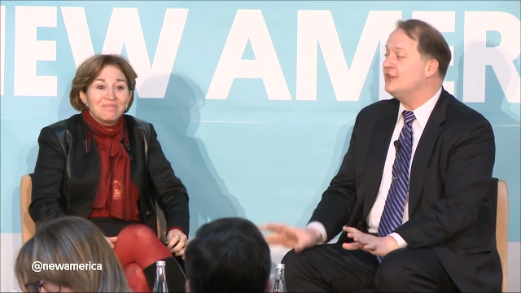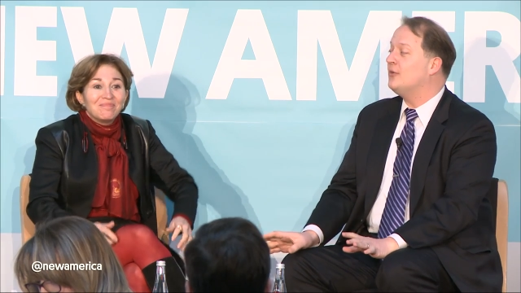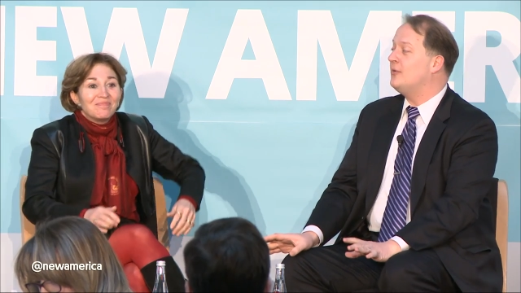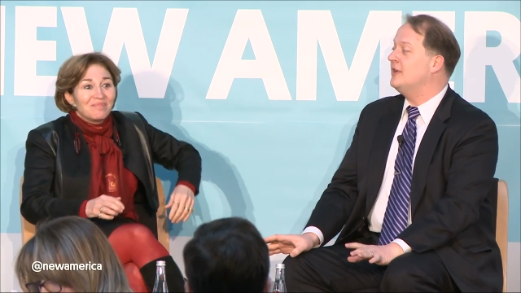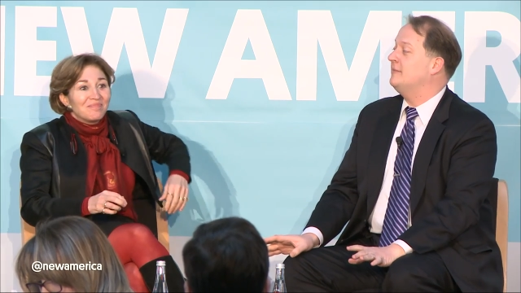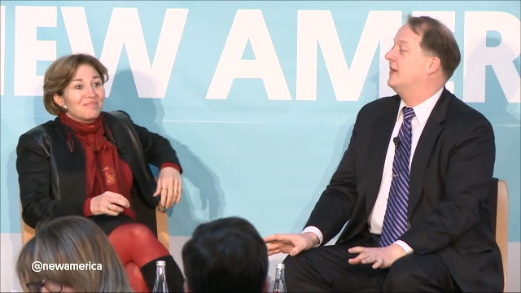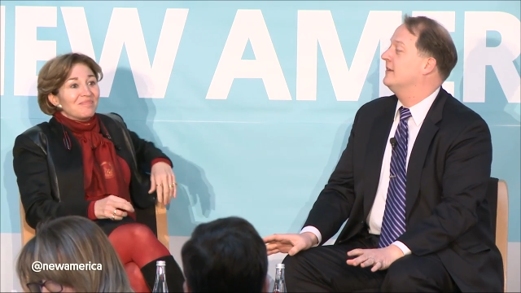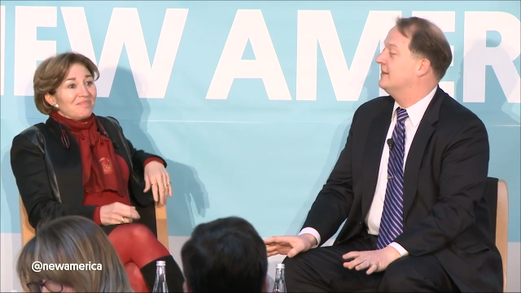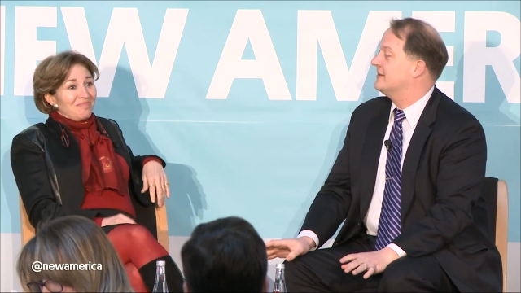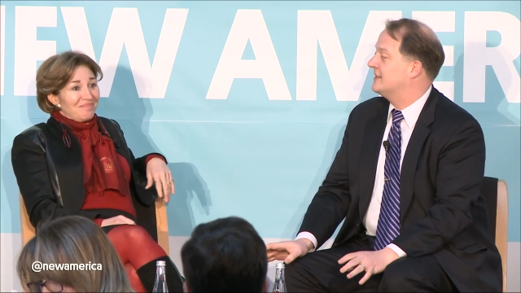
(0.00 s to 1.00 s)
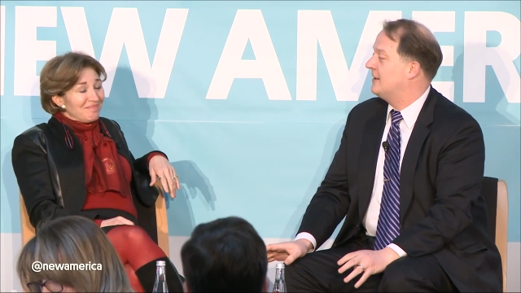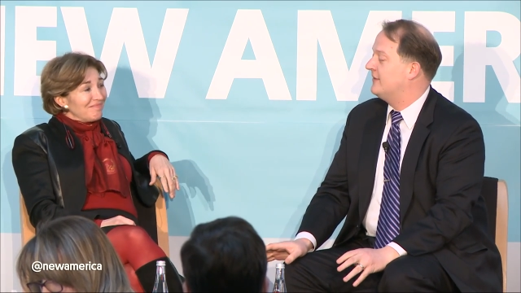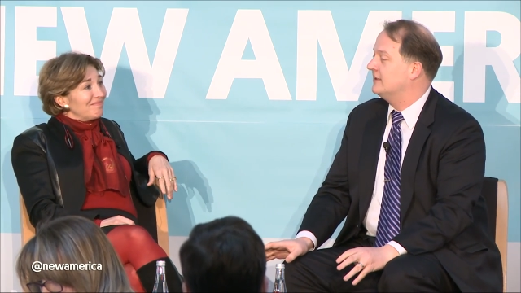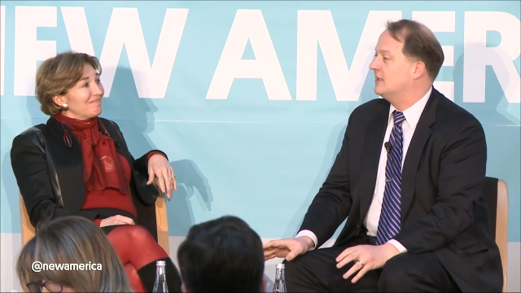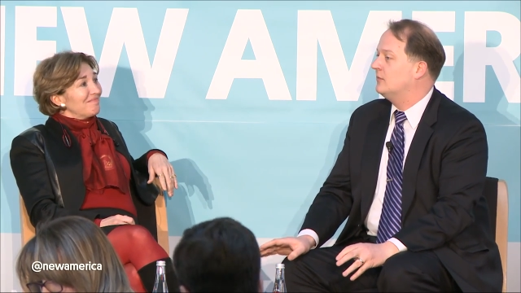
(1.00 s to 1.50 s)
Speaker 1: coy about this. I
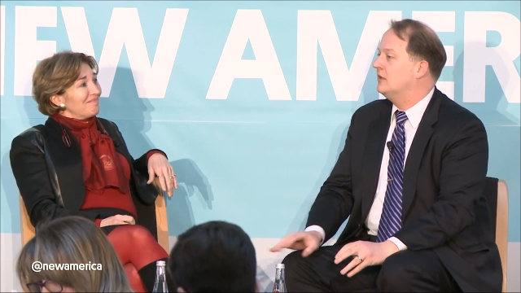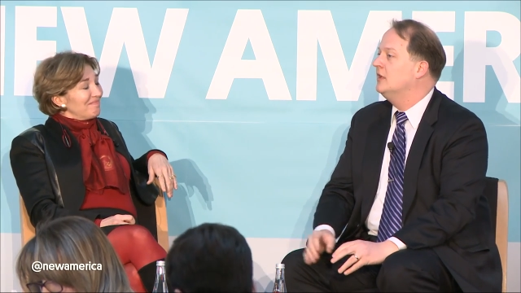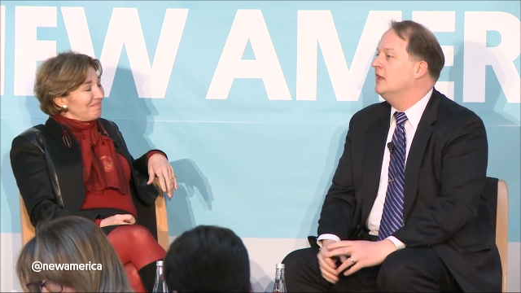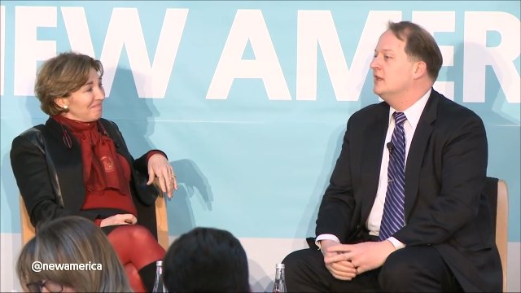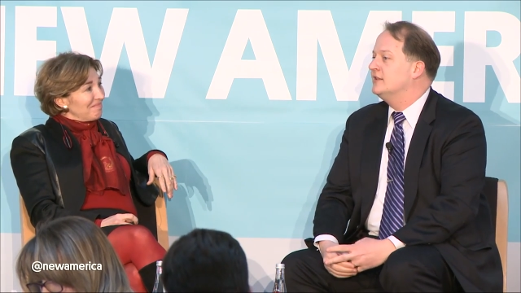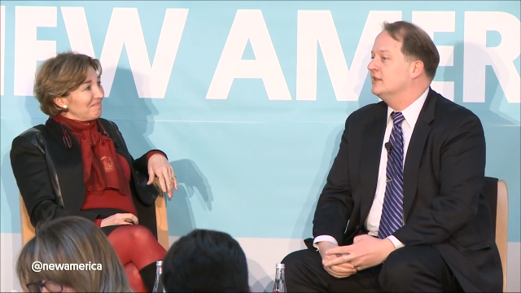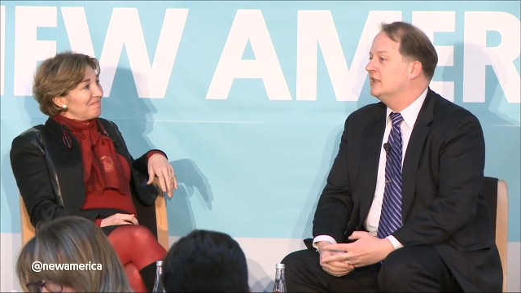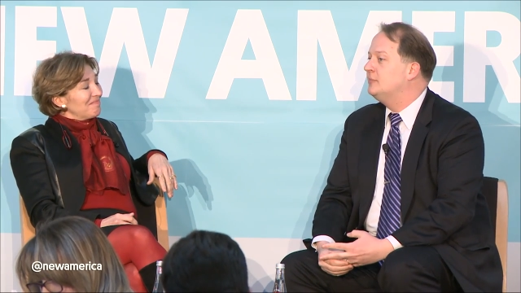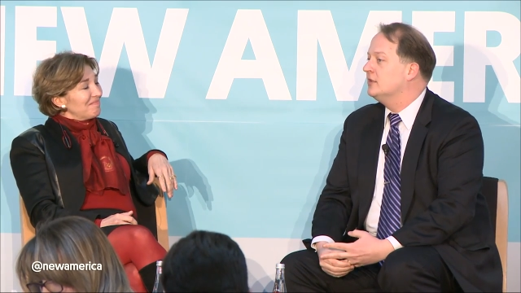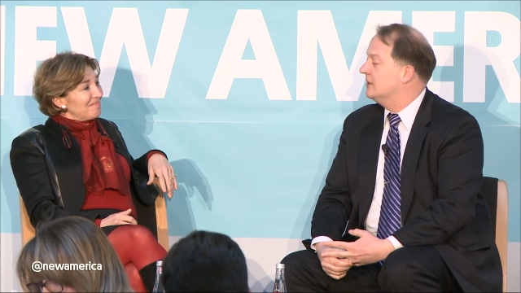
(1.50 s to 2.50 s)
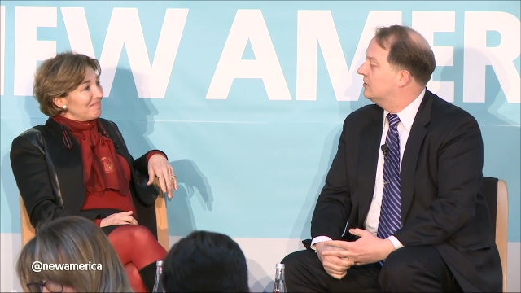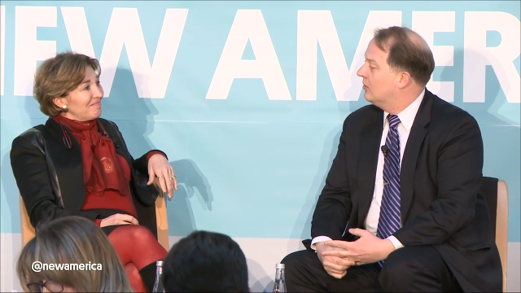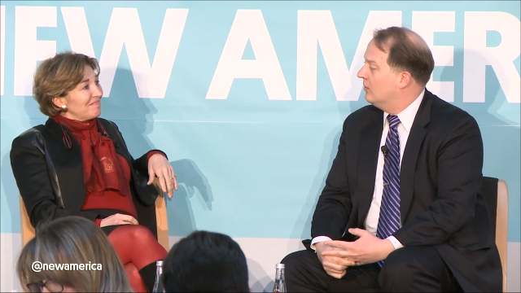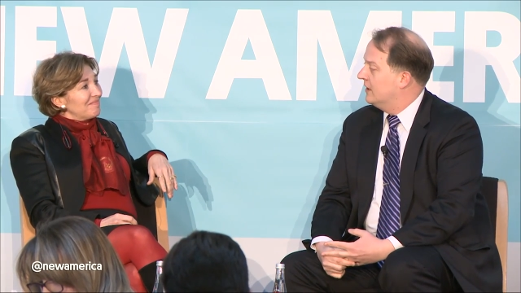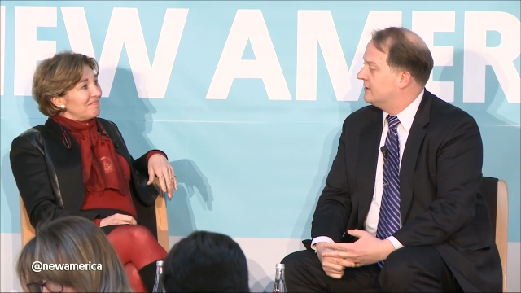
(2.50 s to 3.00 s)
think they were deliberately
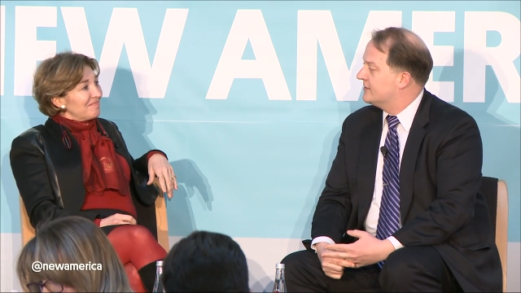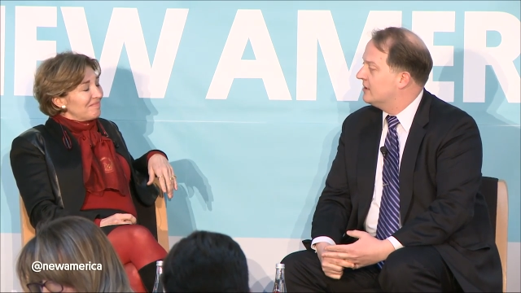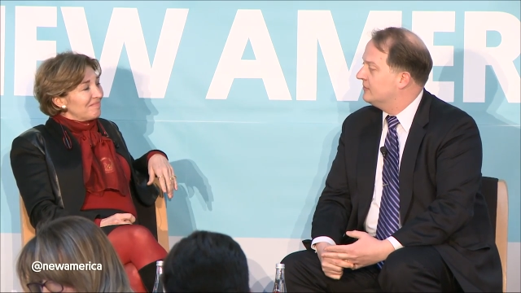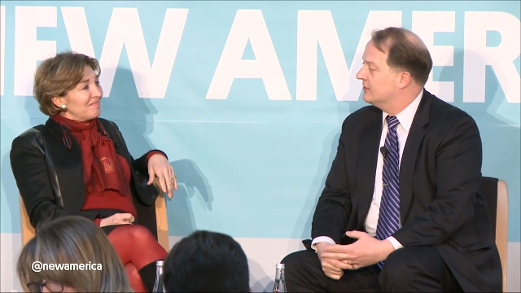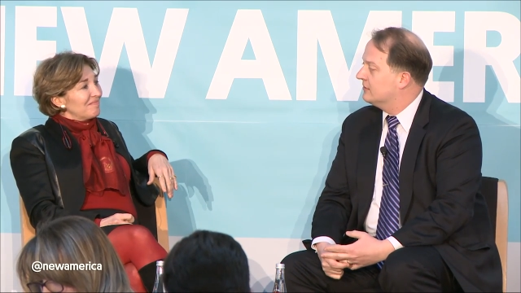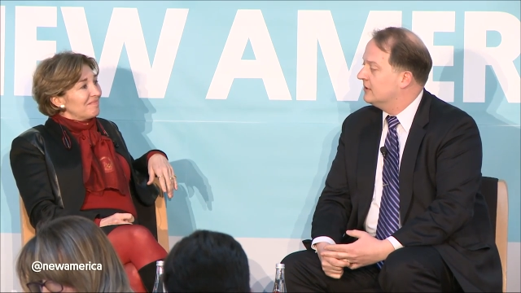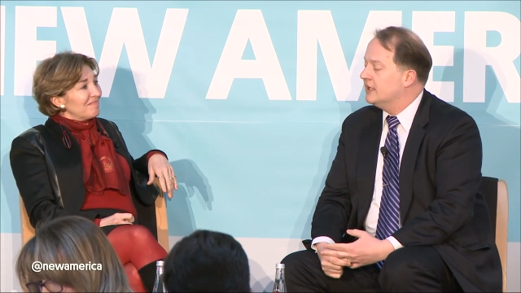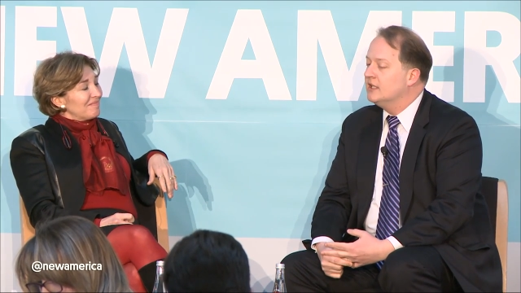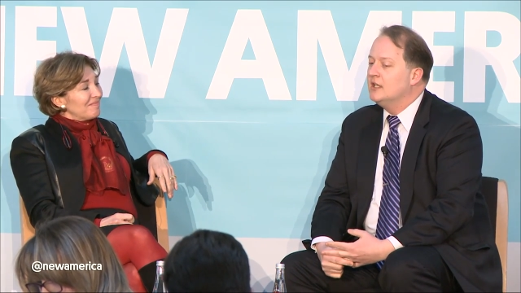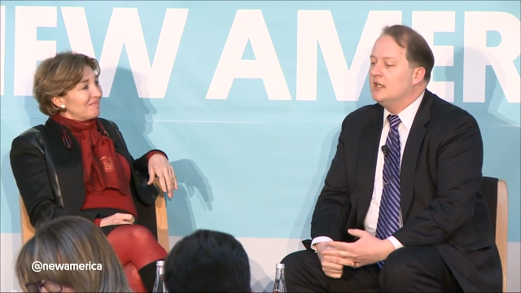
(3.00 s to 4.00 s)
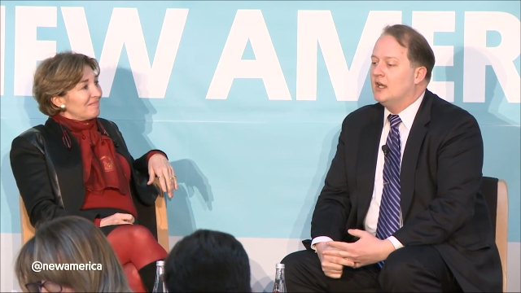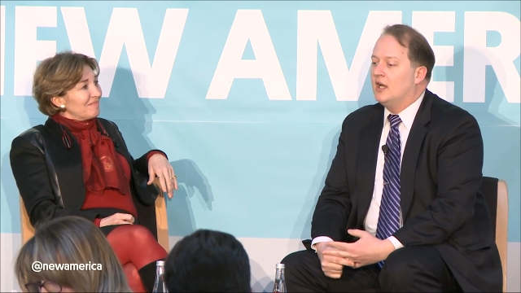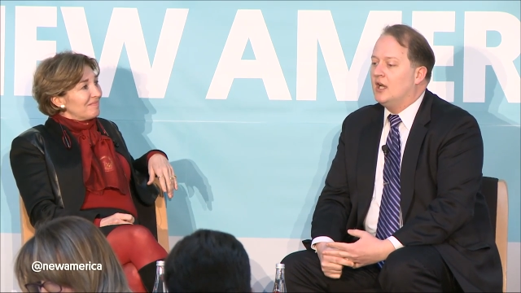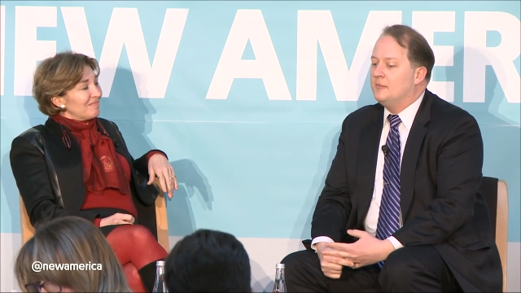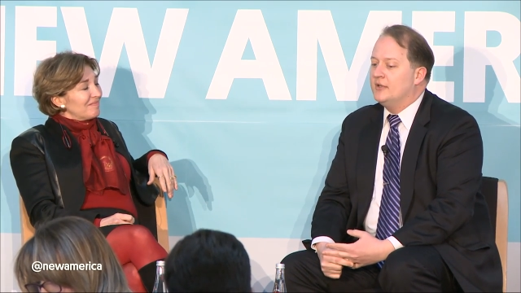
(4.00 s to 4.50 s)
coy to some degree.
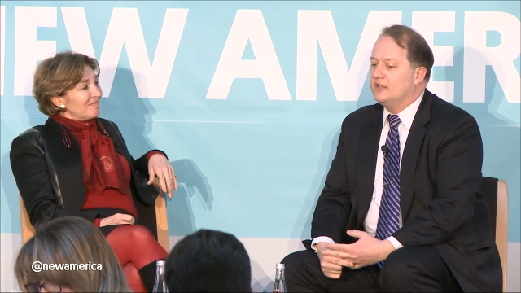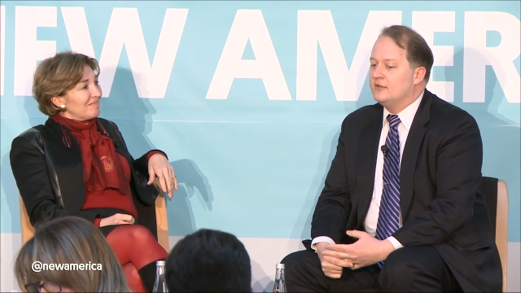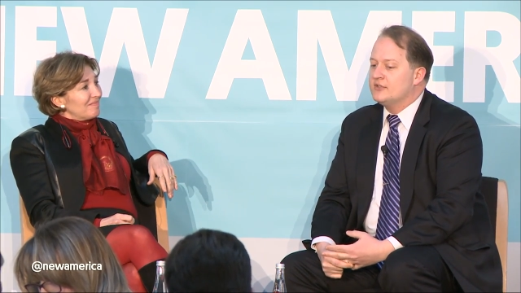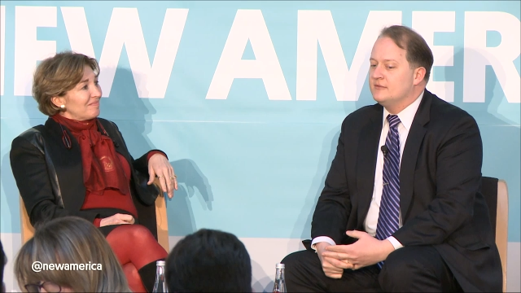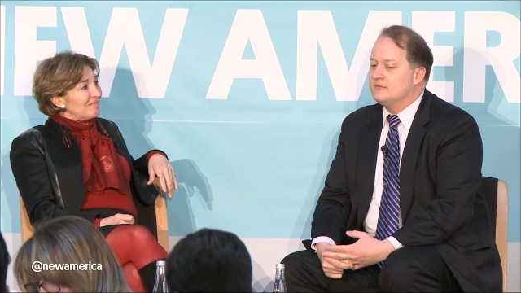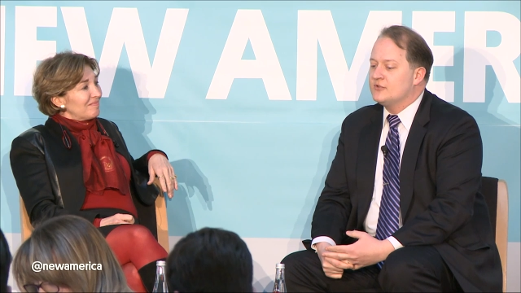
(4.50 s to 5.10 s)
But just